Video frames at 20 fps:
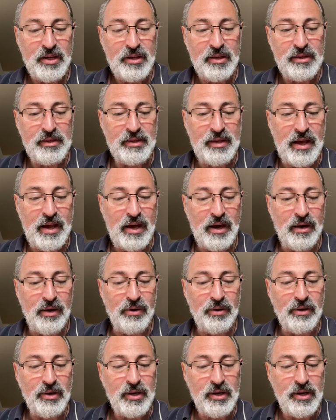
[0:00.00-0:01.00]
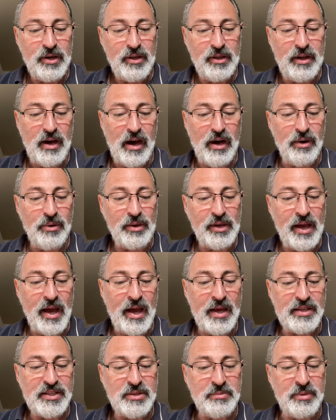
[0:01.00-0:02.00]
Now thou
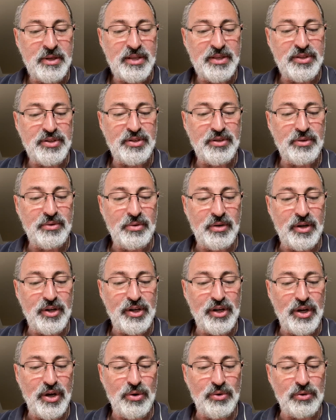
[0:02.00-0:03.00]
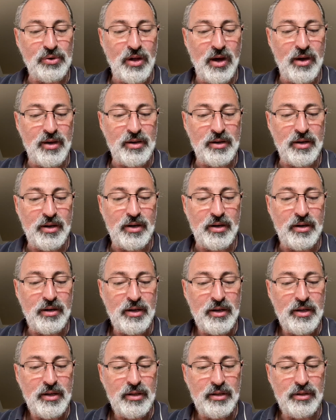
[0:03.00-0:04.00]
canst be steward no longer.
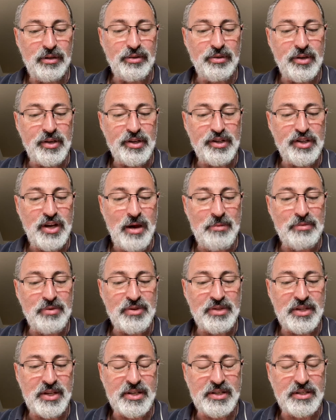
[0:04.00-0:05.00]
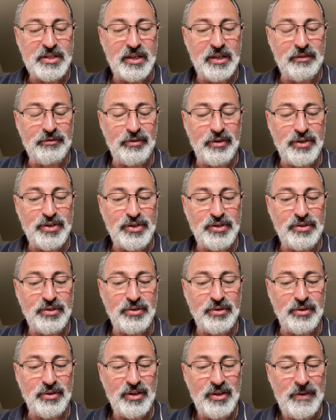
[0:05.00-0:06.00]
Luke chapter 16 verse
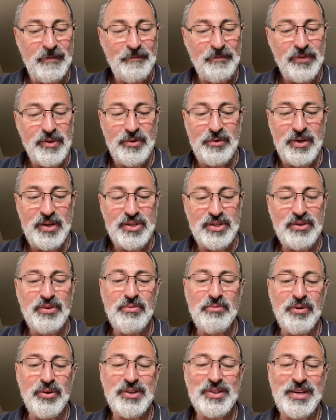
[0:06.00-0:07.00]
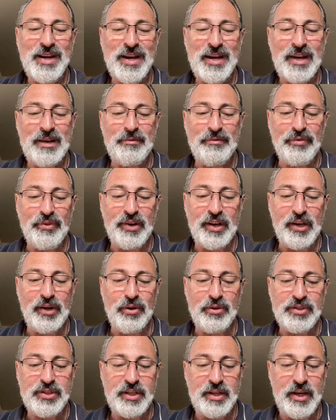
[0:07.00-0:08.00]
2. There is no more time for
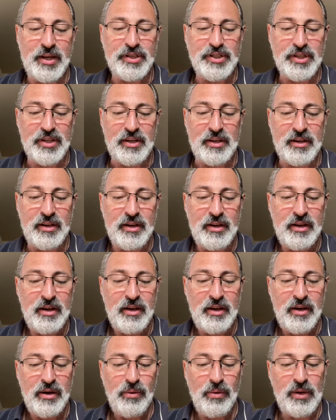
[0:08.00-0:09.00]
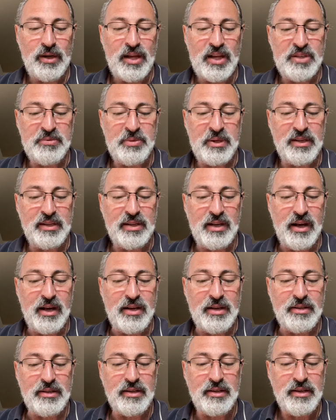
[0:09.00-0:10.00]
negotiation. What has been
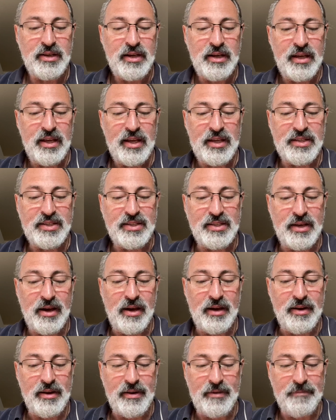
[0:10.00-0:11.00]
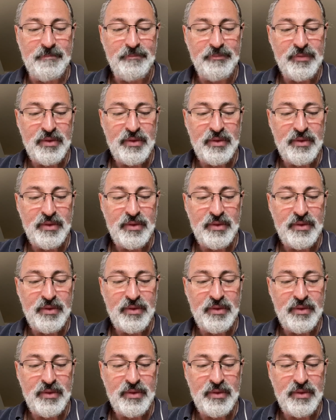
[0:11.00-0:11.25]
done is done.